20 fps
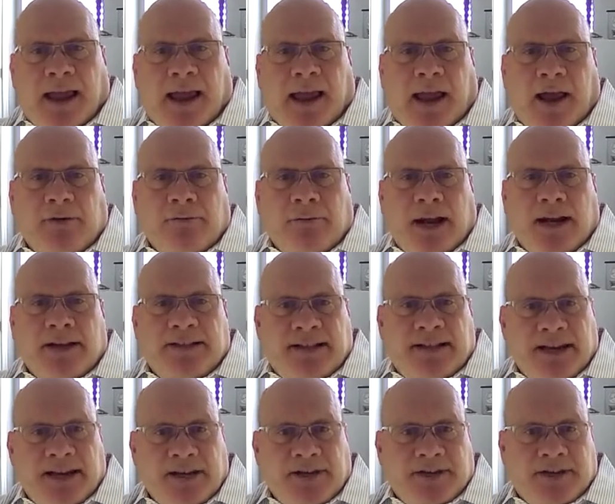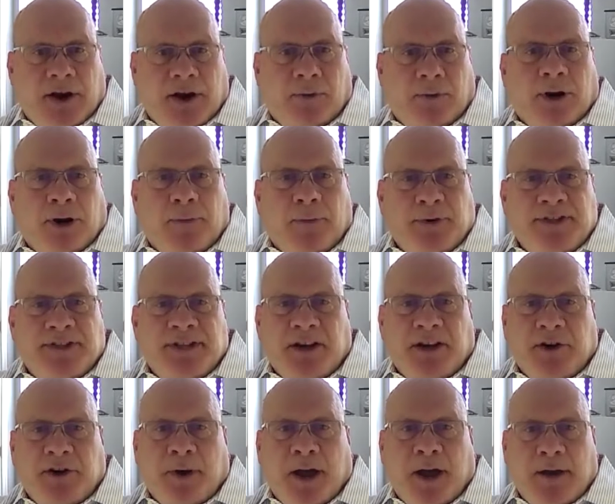and Rantizo,
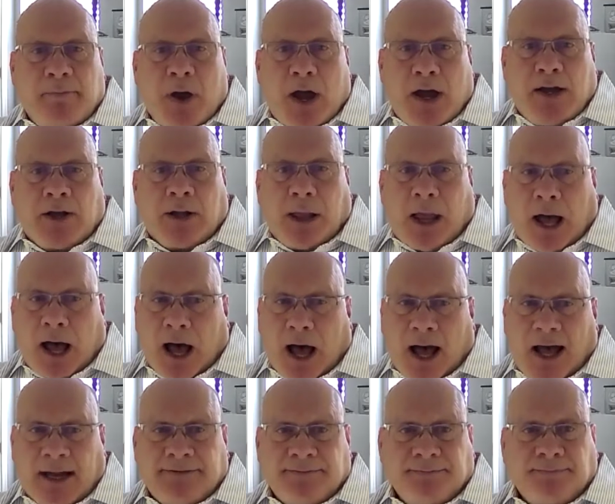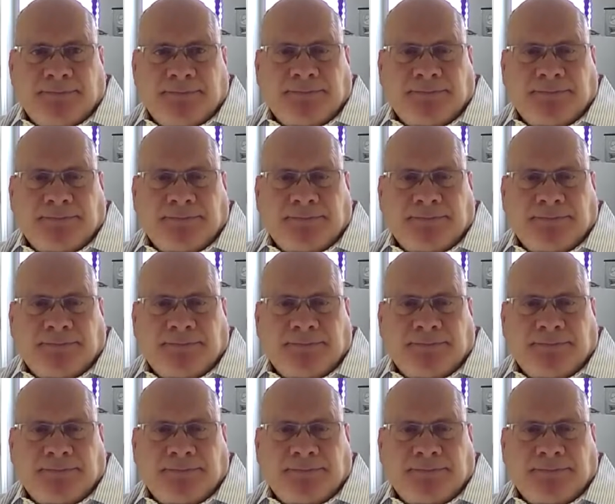represented by Michael Ott.